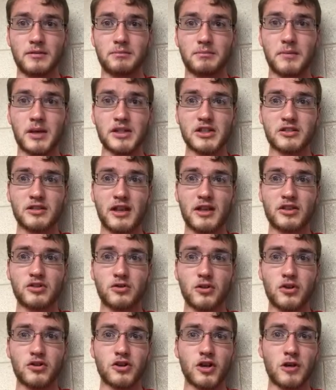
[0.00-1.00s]
Much like
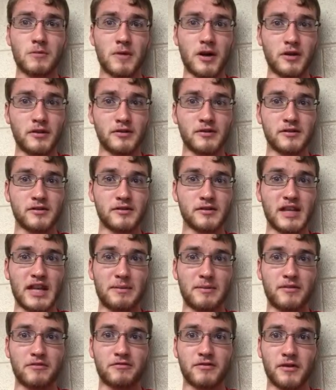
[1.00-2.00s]
George R. R. Martin's
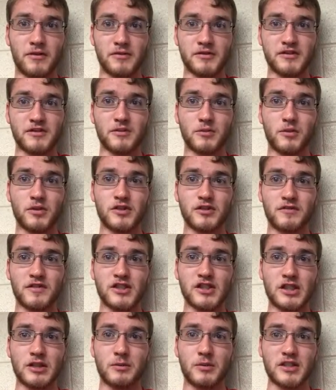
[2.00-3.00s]
Game of Thrones, which
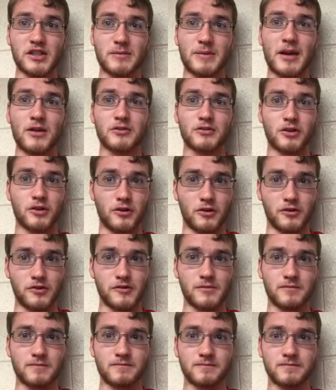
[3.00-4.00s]
originally was about turtles.